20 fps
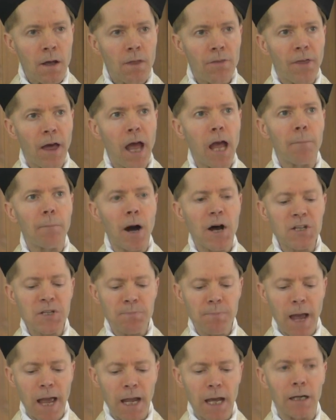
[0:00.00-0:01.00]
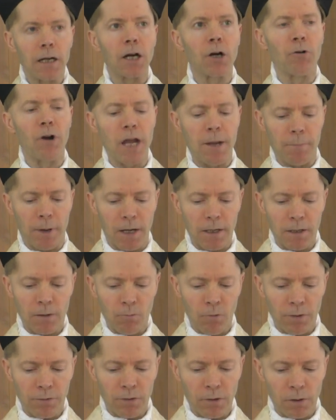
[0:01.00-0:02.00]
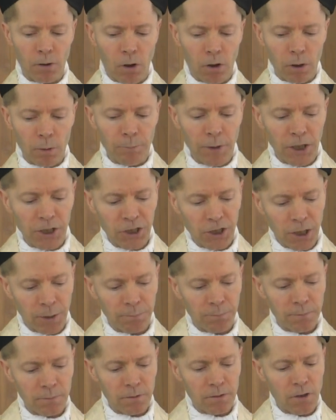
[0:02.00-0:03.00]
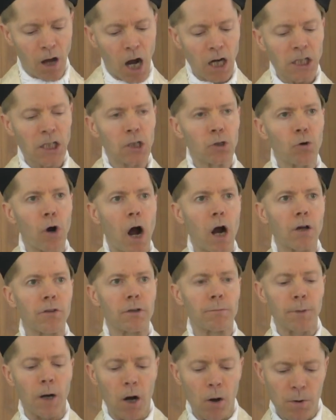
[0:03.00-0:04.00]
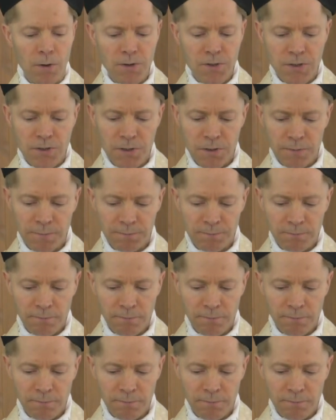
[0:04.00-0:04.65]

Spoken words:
They must make an agreement with the local bishop not to rock the boat,